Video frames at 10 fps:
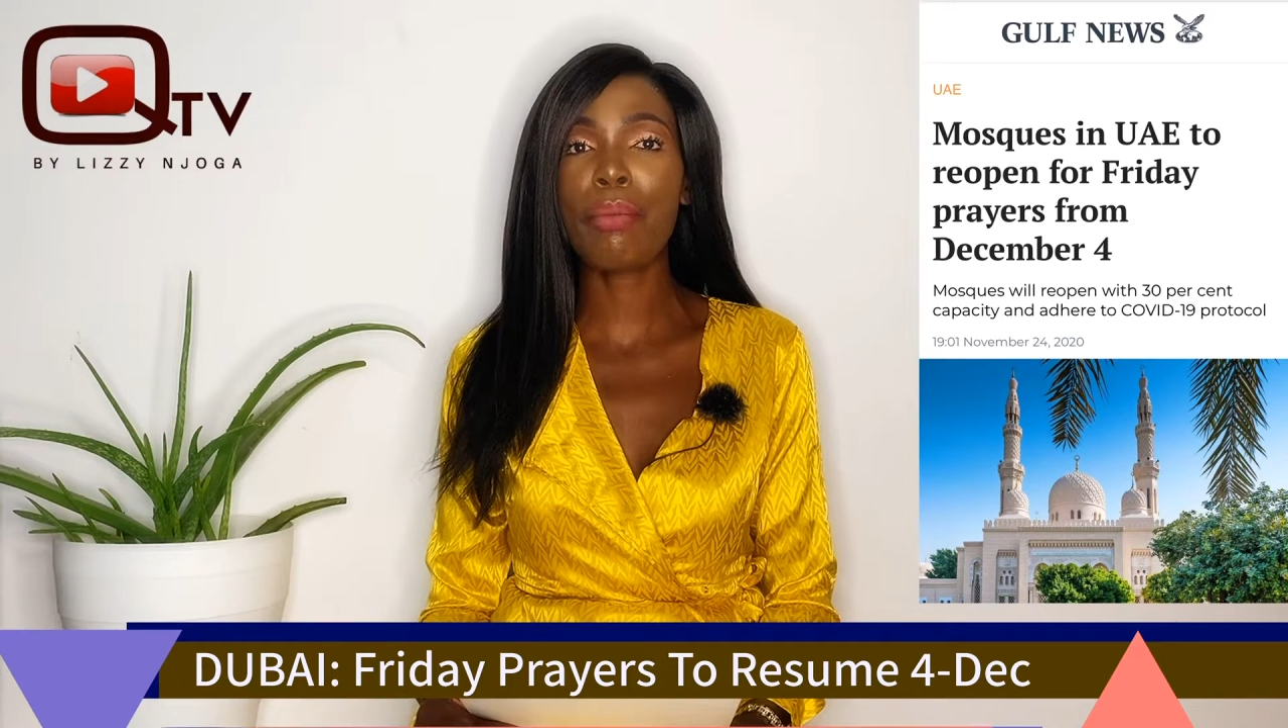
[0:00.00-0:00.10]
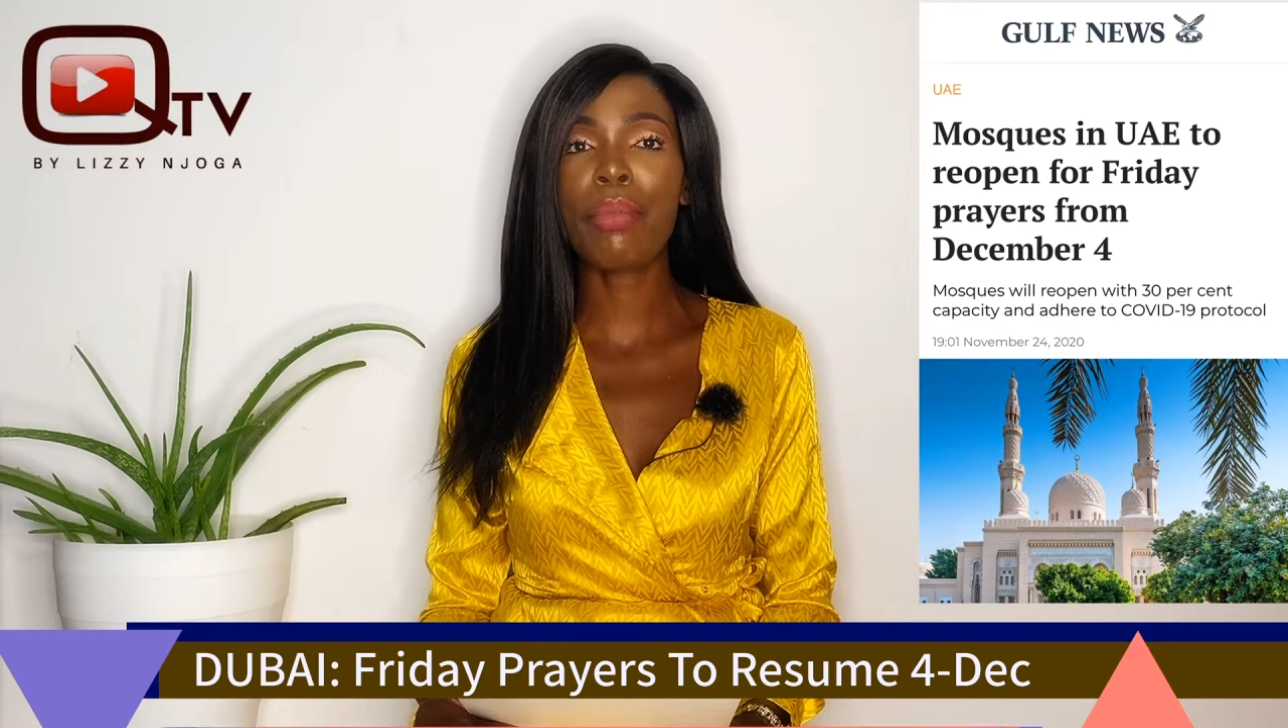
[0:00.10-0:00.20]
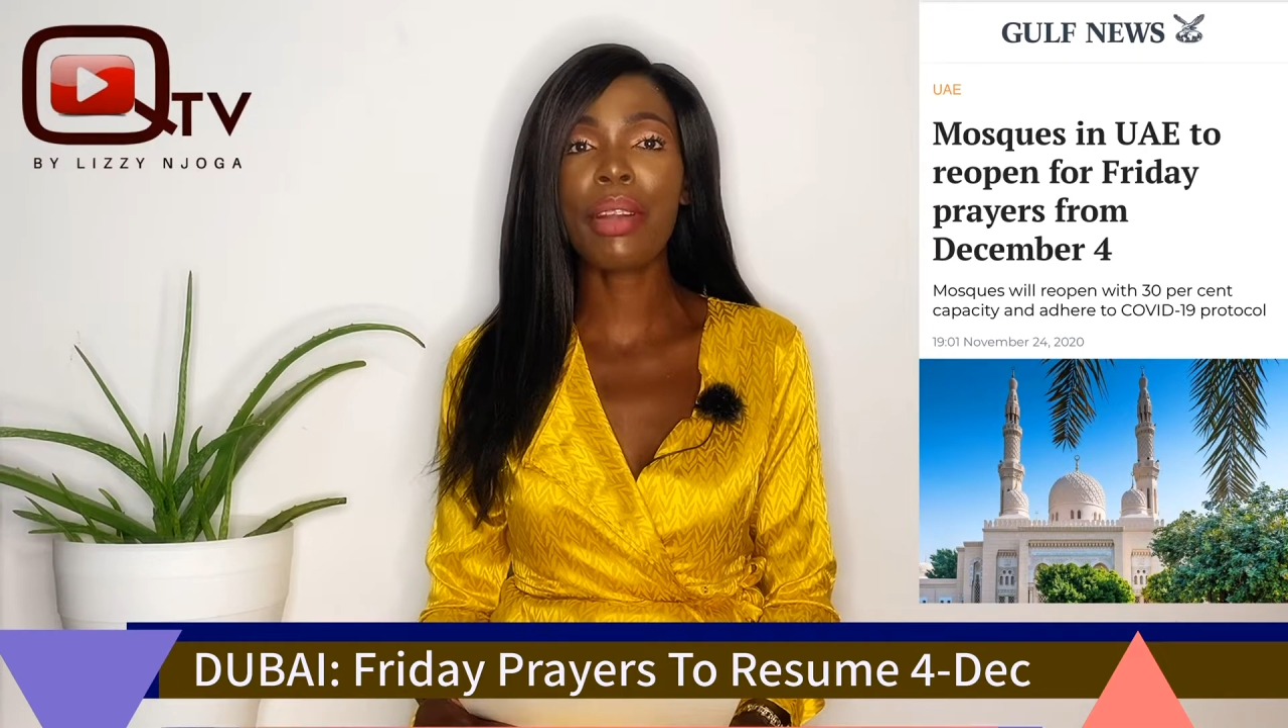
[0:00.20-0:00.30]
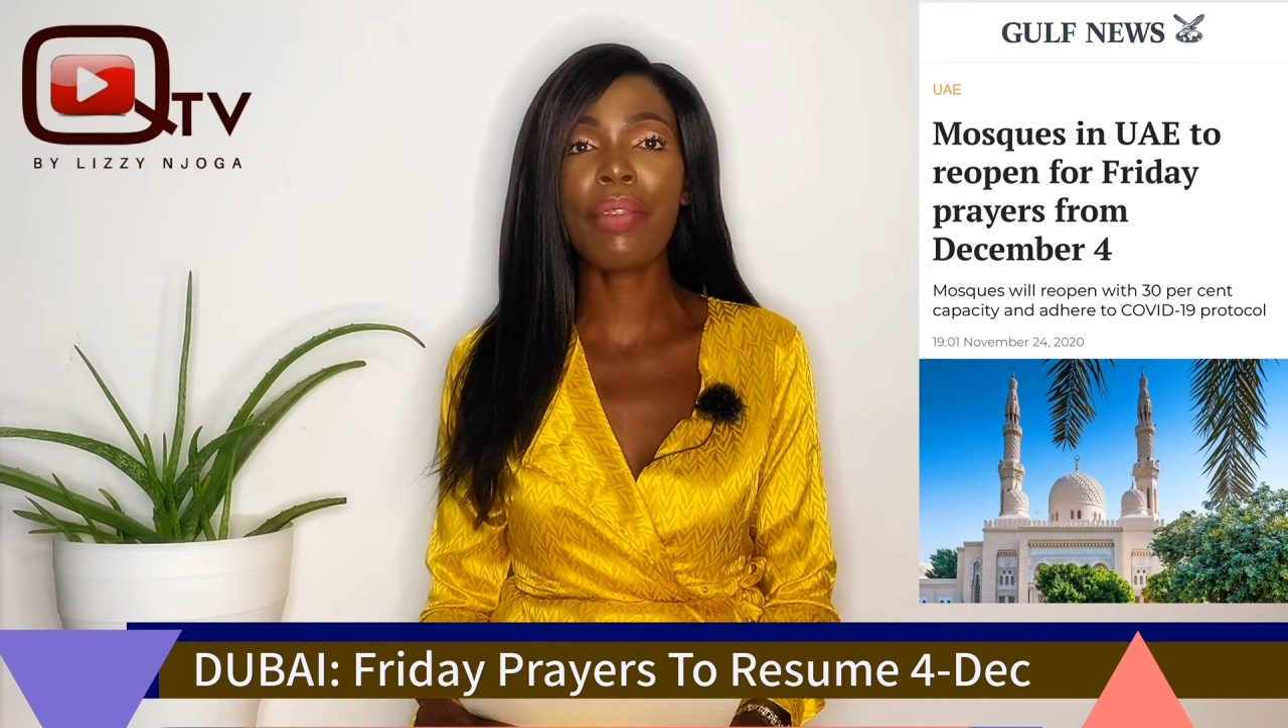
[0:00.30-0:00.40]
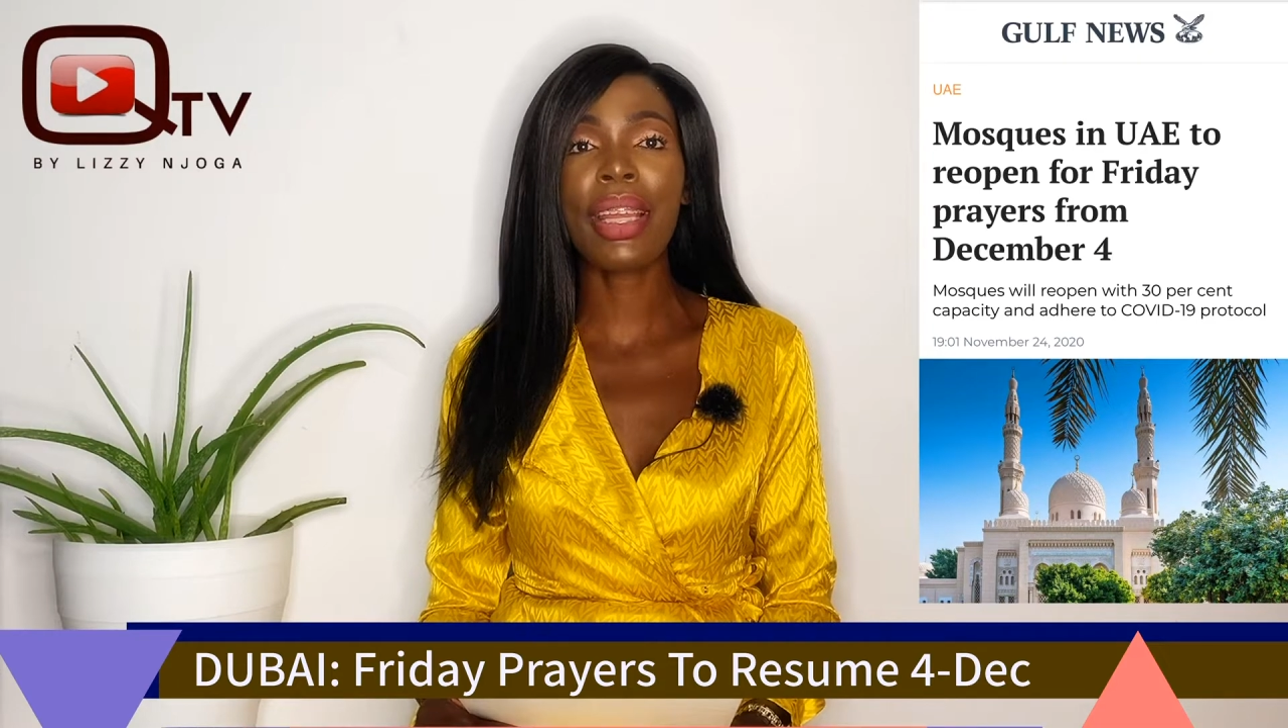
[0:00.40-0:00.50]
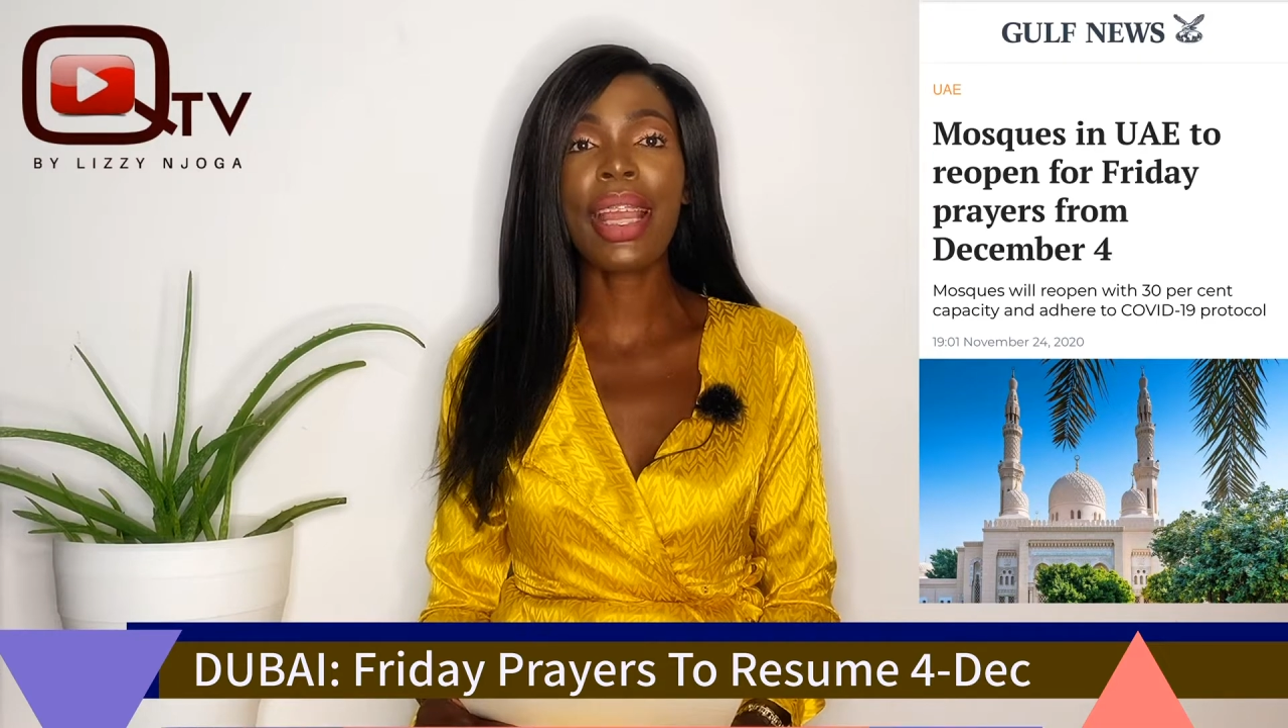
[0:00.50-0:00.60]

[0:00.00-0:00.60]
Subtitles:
briefing